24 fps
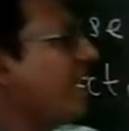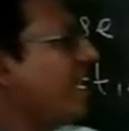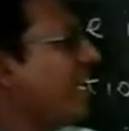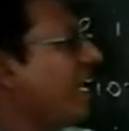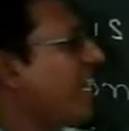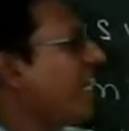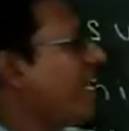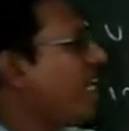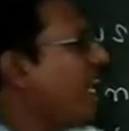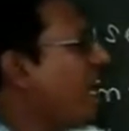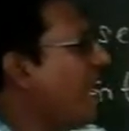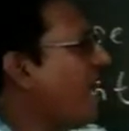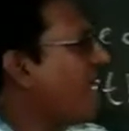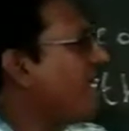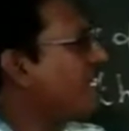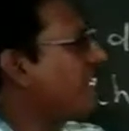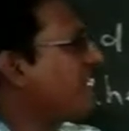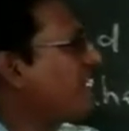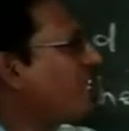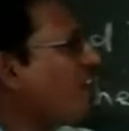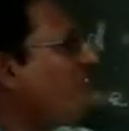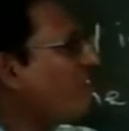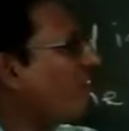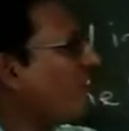
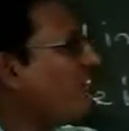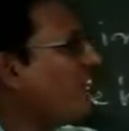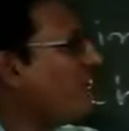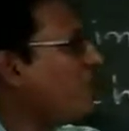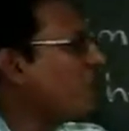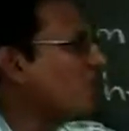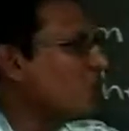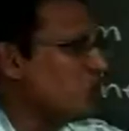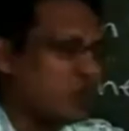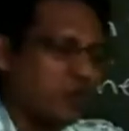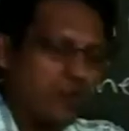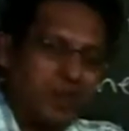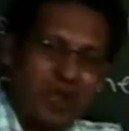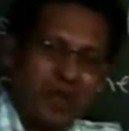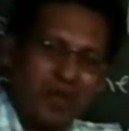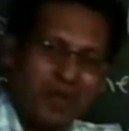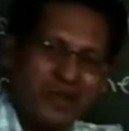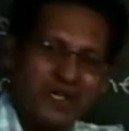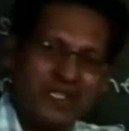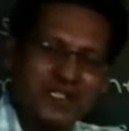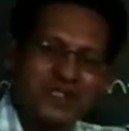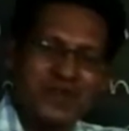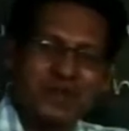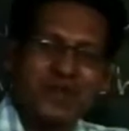headlines of the
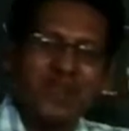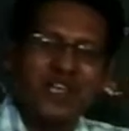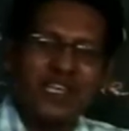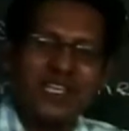newspapers.